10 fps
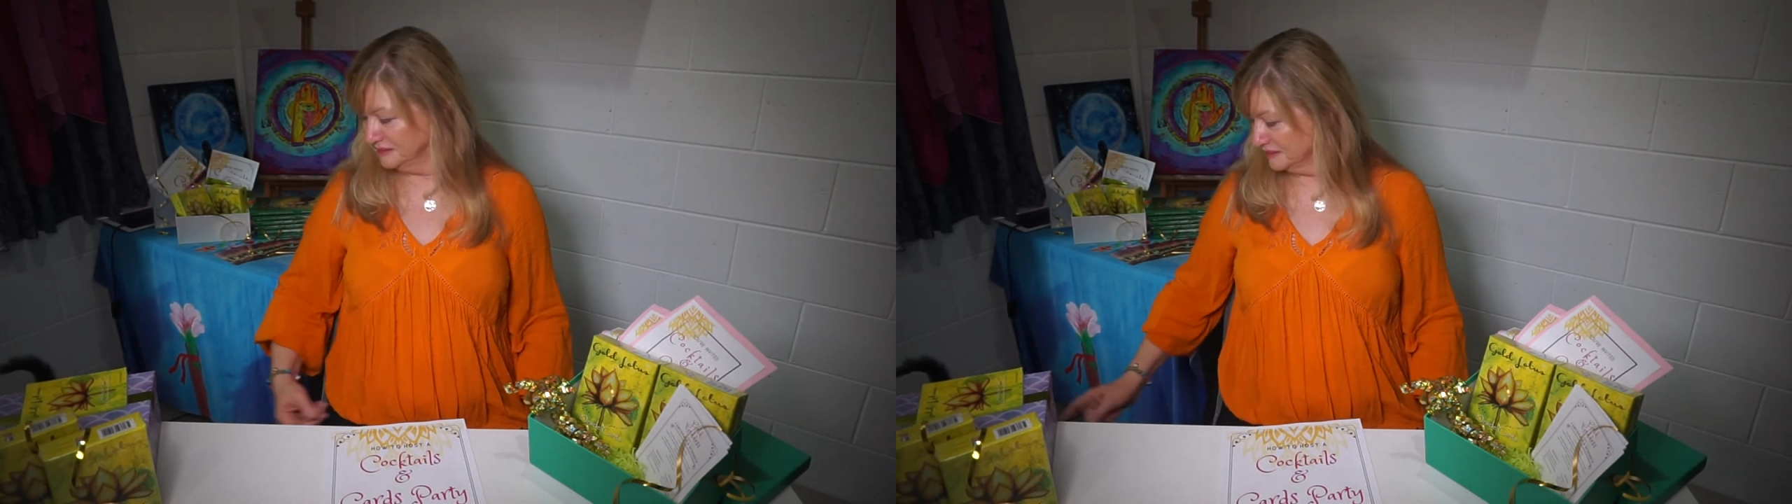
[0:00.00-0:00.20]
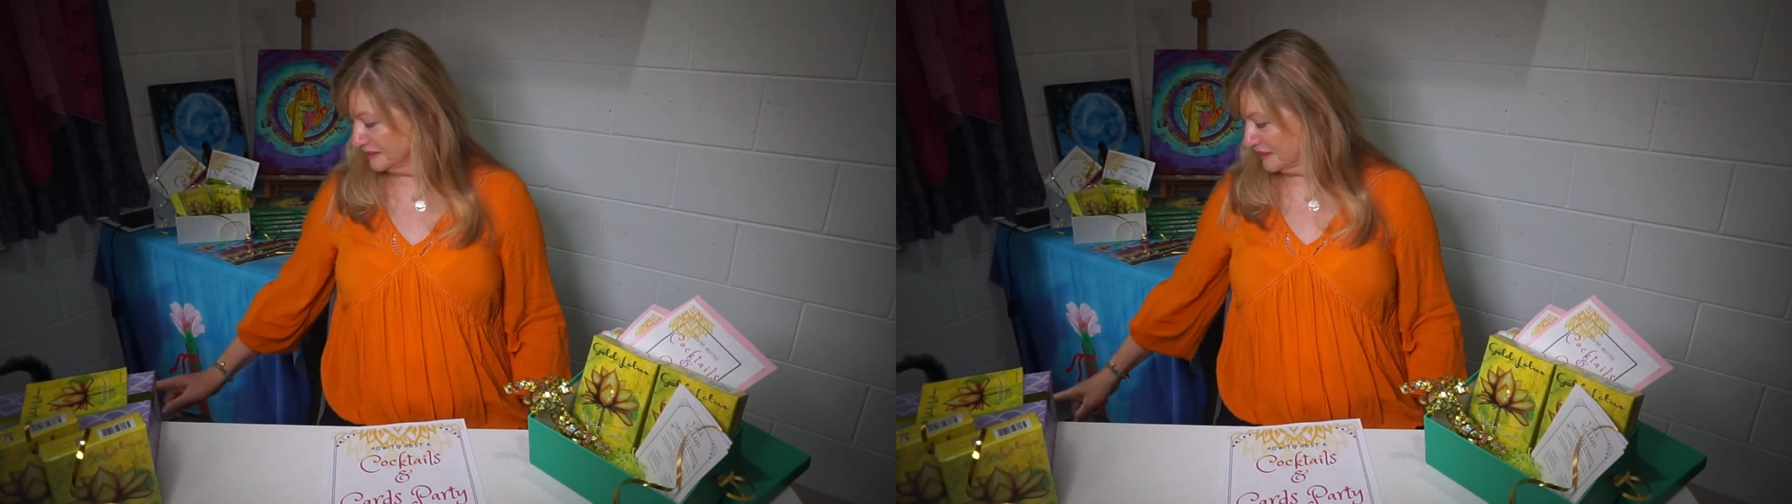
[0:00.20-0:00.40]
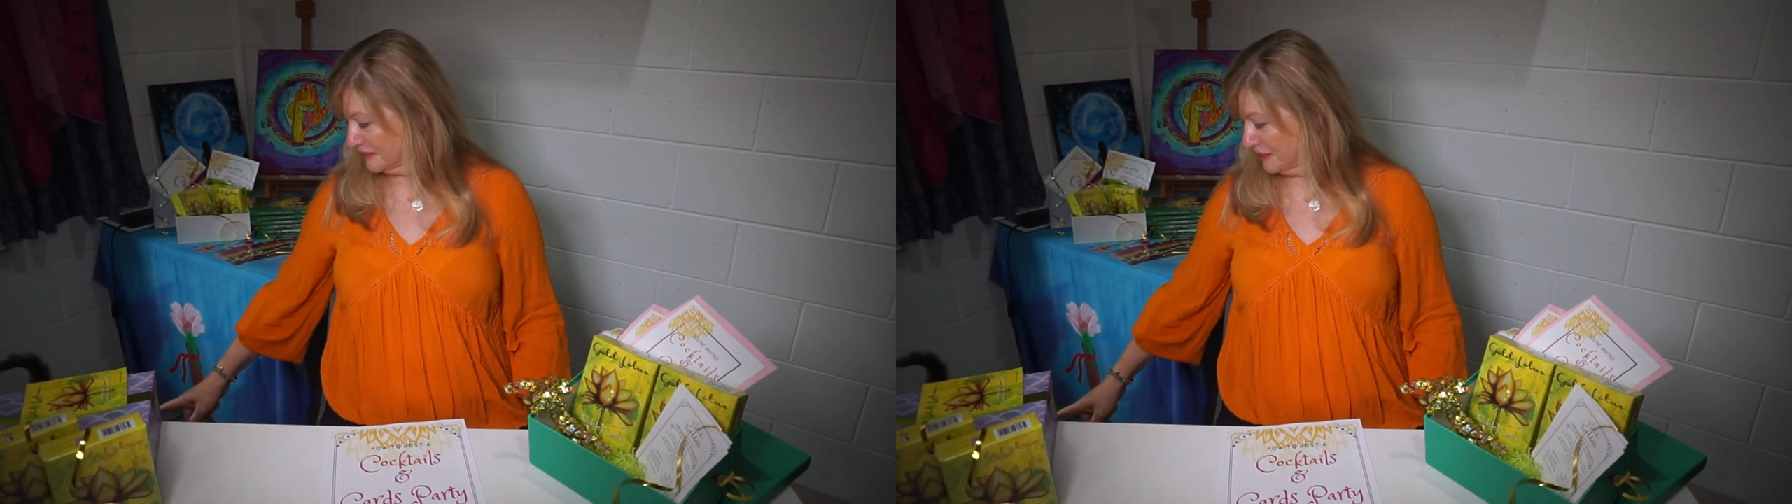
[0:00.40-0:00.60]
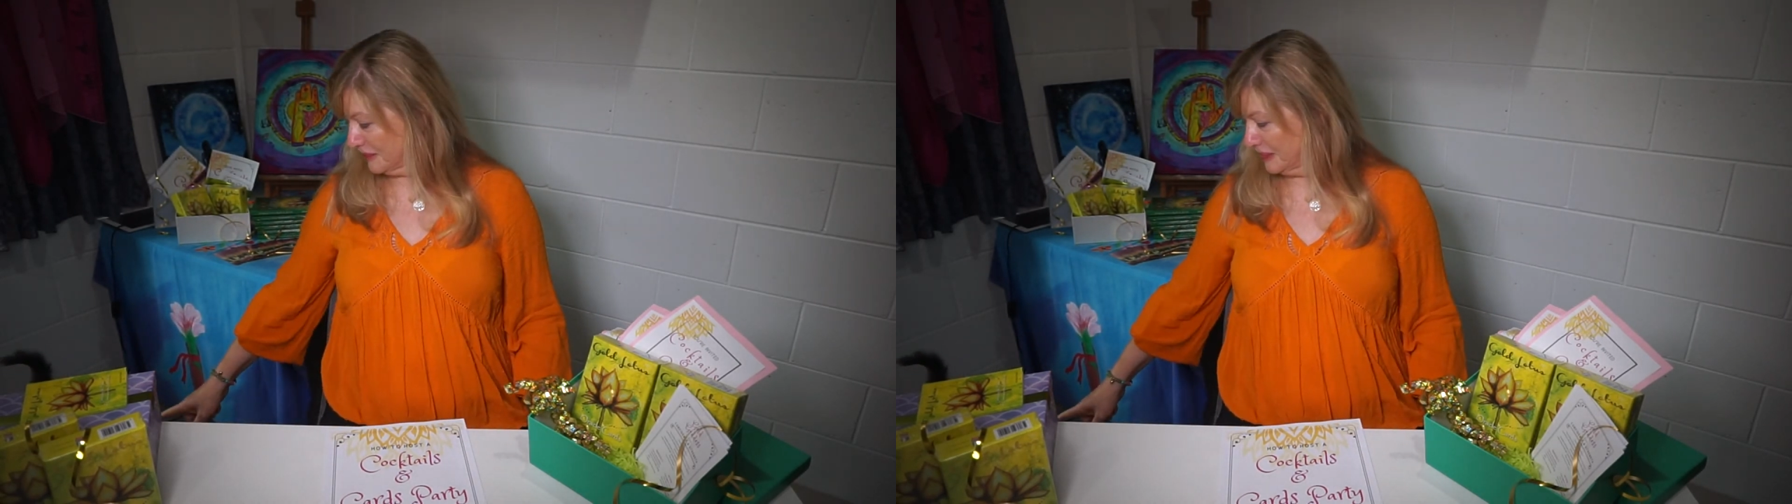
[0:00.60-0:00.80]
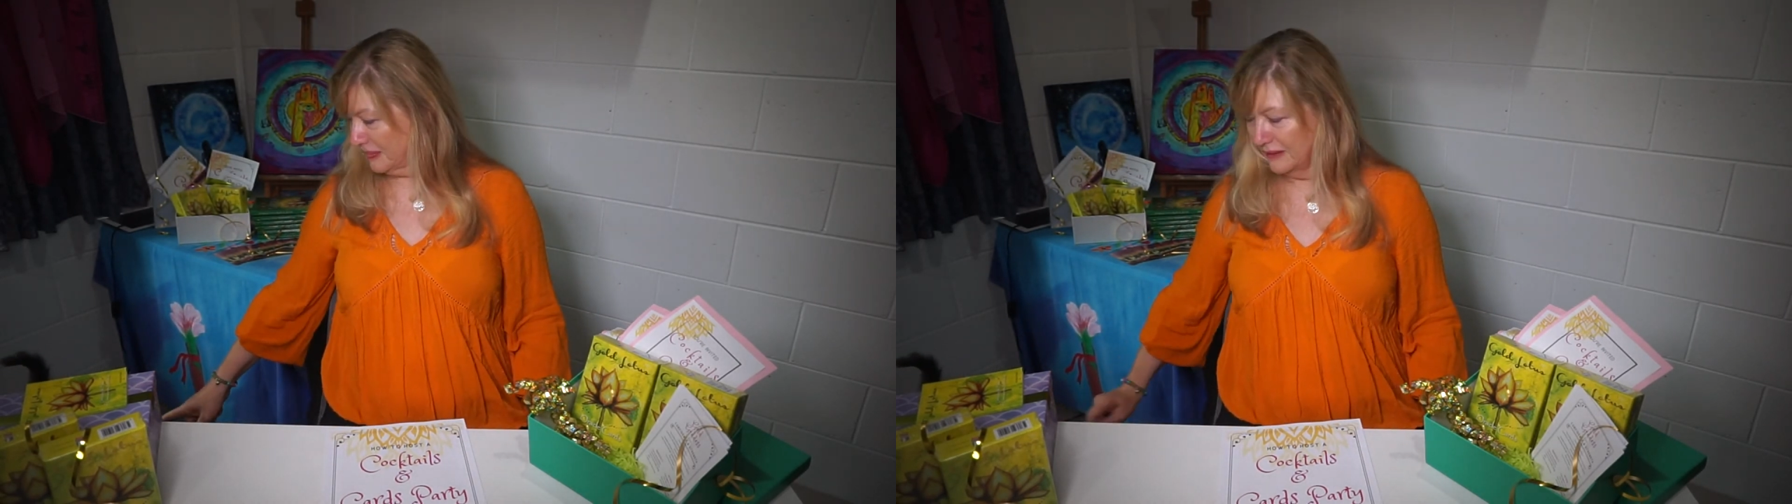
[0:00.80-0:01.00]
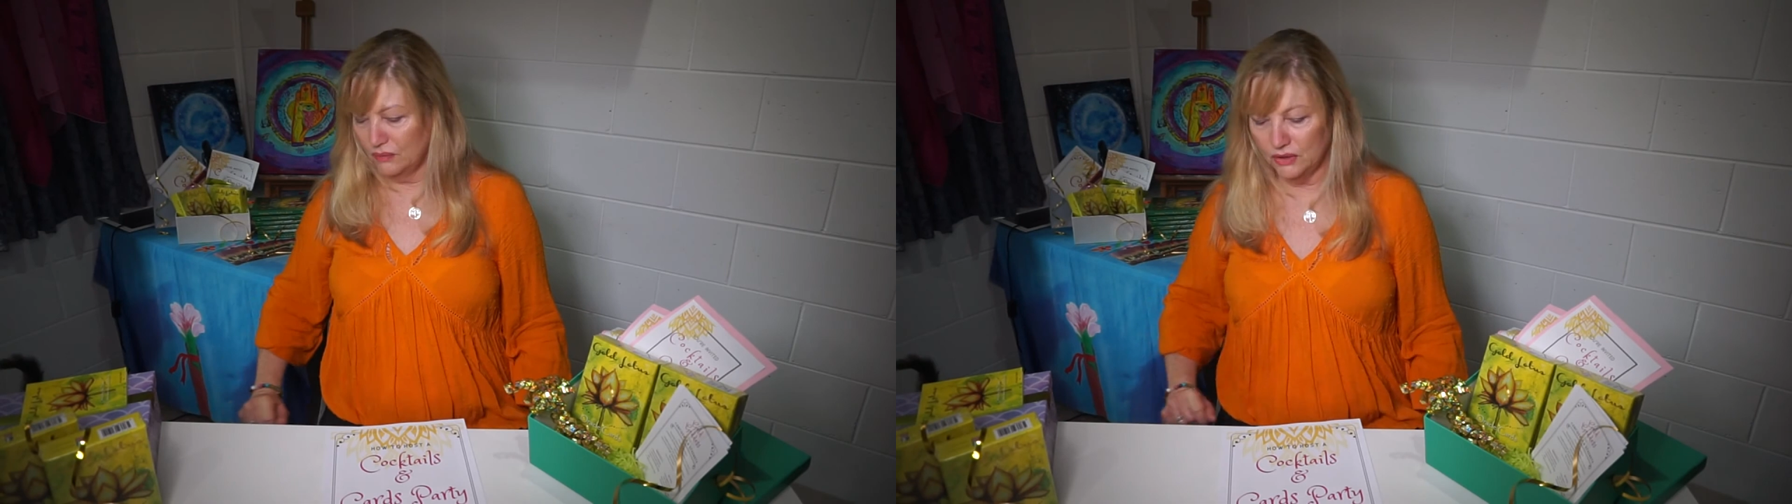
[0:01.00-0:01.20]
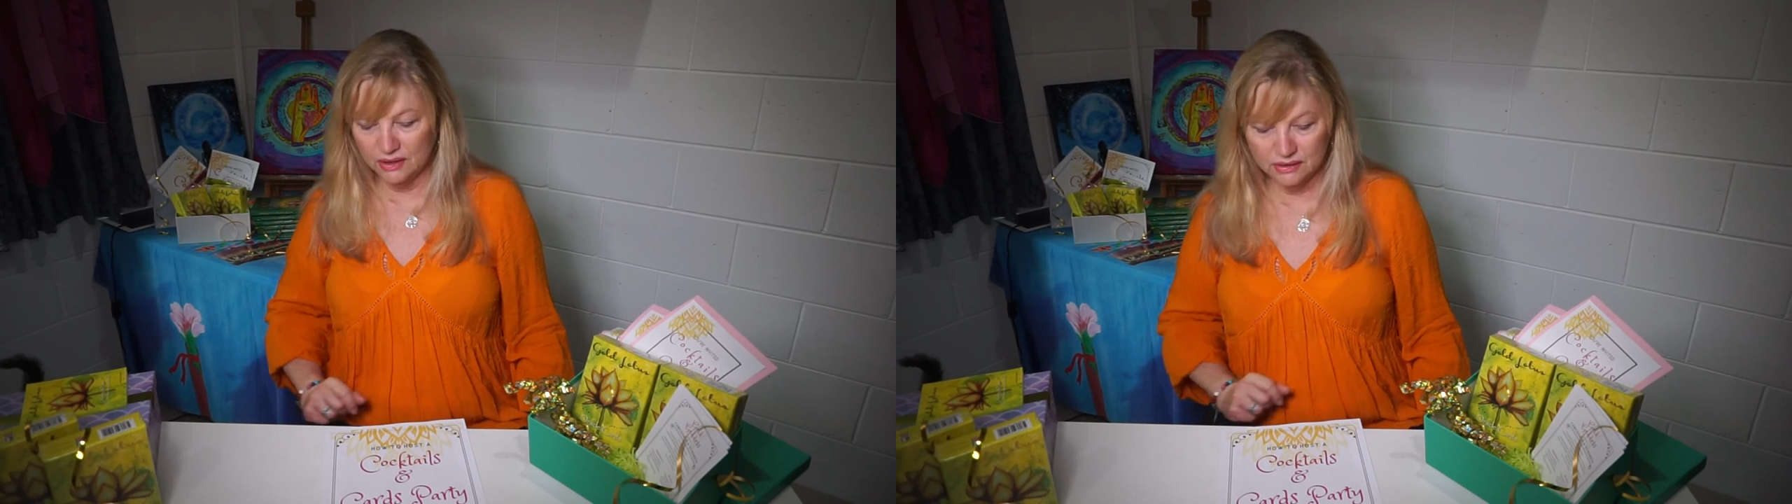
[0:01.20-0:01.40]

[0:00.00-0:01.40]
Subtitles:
What are